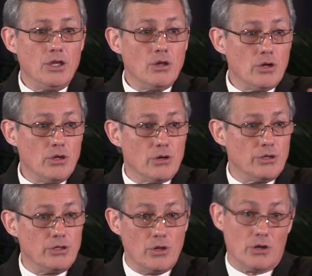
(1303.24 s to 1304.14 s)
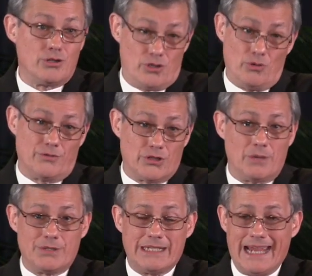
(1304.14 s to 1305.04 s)
you're, you're, a, you're a Jew of
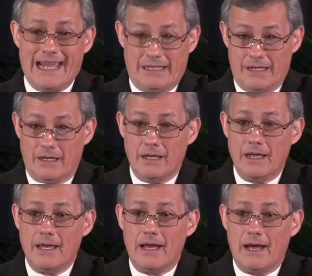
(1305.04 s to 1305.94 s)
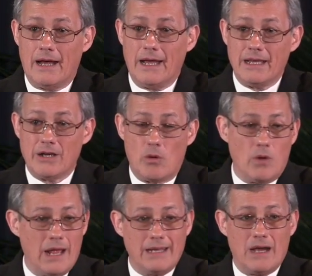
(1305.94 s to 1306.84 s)
some standing. Uh, you're
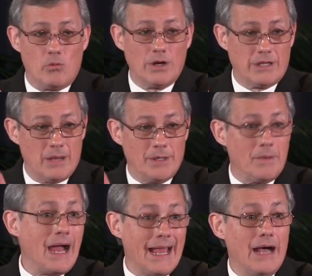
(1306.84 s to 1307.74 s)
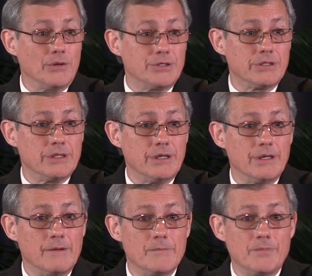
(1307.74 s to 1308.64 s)
not, not worthy to come into my house.
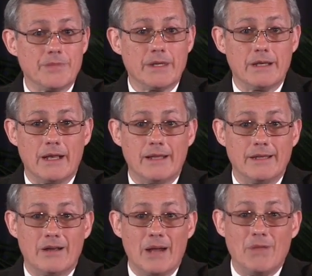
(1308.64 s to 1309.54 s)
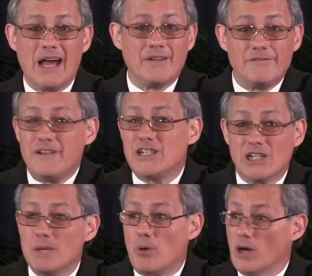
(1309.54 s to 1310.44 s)
I'm not
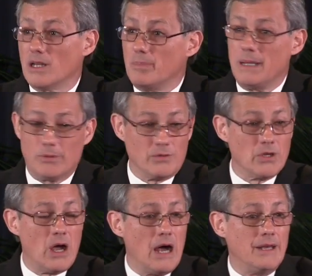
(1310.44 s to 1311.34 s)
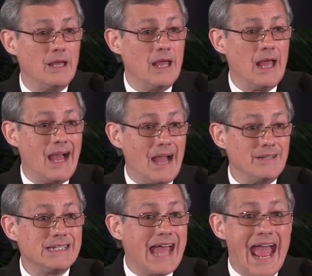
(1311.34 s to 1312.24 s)
officially part of the people of God. I'm
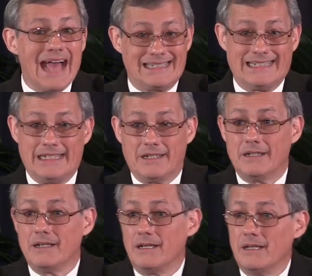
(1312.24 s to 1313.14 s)
just asking